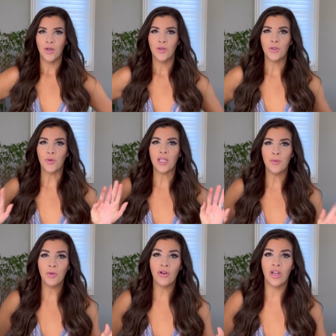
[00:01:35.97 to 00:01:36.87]
So
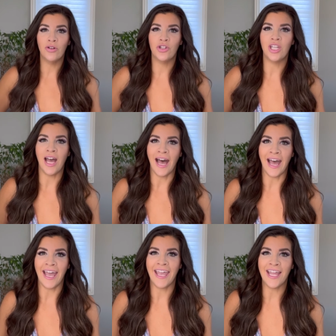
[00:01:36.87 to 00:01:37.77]
keep your energy
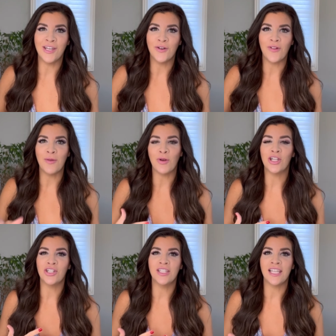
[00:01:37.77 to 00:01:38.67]
high and your
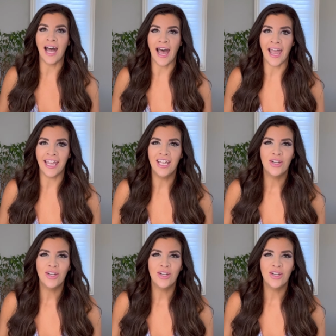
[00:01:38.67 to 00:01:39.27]
vibrations high.